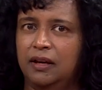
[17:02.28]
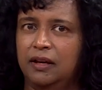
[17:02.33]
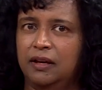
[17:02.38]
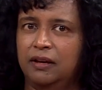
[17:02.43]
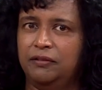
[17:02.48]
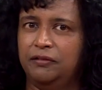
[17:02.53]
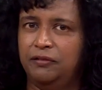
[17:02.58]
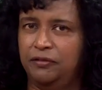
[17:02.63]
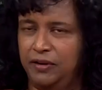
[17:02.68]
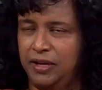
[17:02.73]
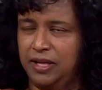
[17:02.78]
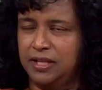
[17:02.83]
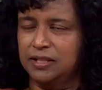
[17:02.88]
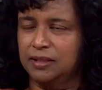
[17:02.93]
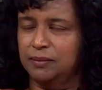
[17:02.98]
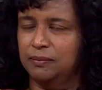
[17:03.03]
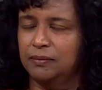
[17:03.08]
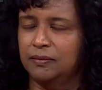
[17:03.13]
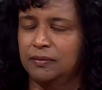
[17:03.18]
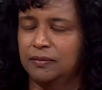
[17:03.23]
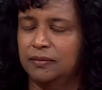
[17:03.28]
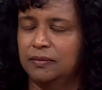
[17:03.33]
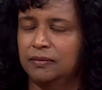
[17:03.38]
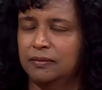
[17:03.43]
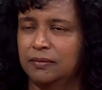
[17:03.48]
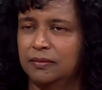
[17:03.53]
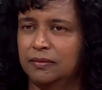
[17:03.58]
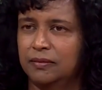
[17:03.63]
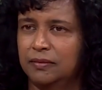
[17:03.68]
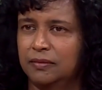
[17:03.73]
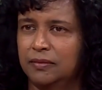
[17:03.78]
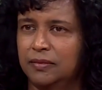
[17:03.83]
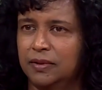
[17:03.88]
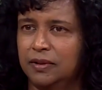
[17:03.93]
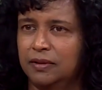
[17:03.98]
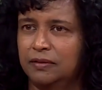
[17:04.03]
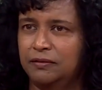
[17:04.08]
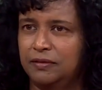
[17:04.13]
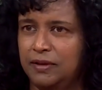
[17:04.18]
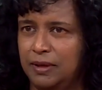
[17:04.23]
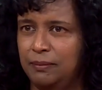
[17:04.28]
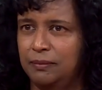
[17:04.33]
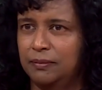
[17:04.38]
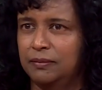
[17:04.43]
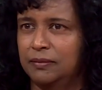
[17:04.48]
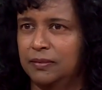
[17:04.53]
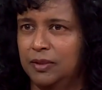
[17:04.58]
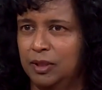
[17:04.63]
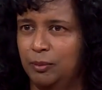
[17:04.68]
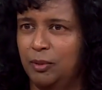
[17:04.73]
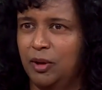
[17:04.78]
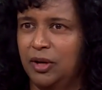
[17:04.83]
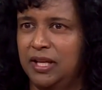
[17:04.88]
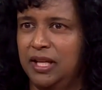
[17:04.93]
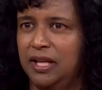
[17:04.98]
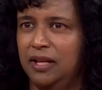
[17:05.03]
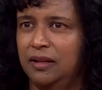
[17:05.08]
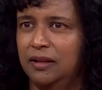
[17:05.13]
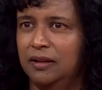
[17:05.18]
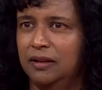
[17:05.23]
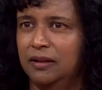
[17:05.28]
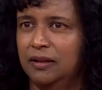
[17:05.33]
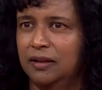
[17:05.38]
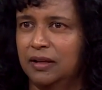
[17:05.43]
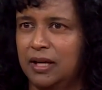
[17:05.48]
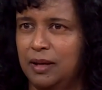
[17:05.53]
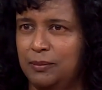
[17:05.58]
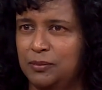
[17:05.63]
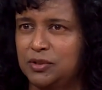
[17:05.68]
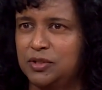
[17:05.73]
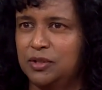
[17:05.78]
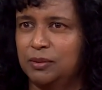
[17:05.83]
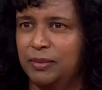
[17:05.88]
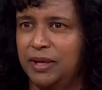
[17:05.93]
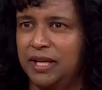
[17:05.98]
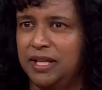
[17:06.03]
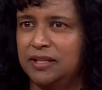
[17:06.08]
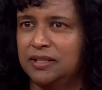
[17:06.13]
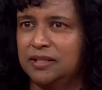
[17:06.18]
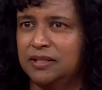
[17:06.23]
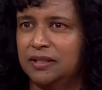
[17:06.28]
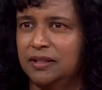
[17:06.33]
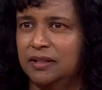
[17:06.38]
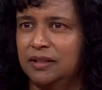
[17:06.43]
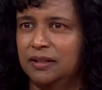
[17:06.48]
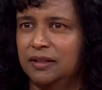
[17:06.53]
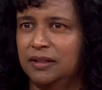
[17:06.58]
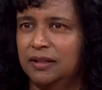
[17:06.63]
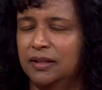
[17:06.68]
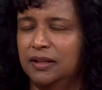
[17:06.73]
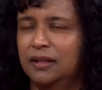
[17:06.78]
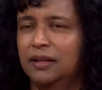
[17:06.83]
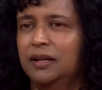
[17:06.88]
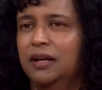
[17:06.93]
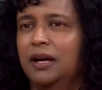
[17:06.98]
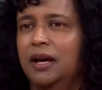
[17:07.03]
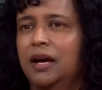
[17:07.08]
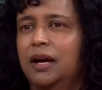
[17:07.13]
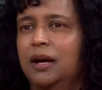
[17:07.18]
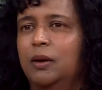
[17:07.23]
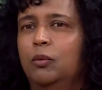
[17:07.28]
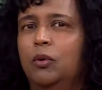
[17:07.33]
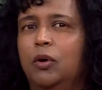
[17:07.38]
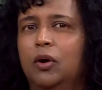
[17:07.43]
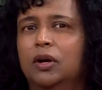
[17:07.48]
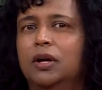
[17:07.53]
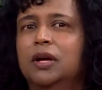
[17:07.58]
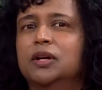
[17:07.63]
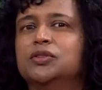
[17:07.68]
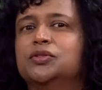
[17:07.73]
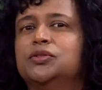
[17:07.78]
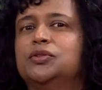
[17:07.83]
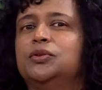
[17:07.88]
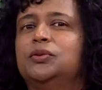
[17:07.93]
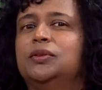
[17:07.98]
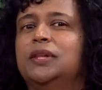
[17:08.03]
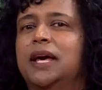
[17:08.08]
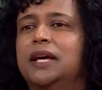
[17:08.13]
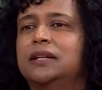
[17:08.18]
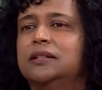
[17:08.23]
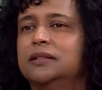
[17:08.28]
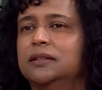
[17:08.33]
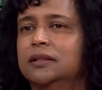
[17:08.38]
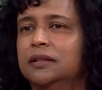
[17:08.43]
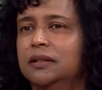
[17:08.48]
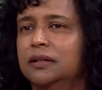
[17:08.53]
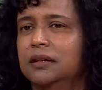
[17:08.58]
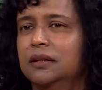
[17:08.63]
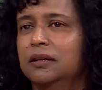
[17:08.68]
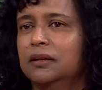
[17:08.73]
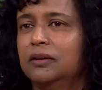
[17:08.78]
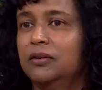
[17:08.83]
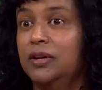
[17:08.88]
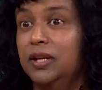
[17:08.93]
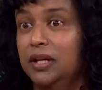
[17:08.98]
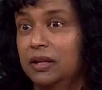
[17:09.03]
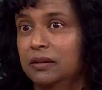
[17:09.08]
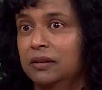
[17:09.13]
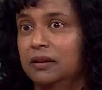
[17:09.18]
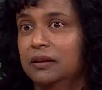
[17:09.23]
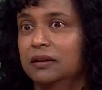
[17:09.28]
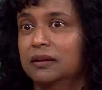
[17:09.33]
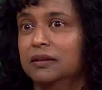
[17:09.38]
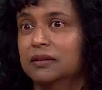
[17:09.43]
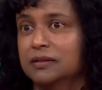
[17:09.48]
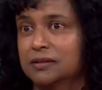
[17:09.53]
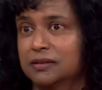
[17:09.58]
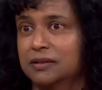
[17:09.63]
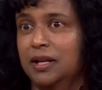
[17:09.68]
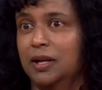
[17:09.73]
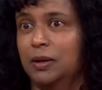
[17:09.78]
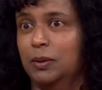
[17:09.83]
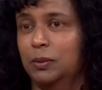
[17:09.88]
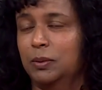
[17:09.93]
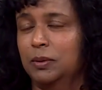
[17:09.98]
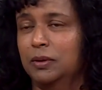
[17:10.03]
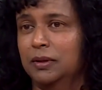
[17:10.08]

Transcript: freedom from the body comes to mind. Walk us through that real slow.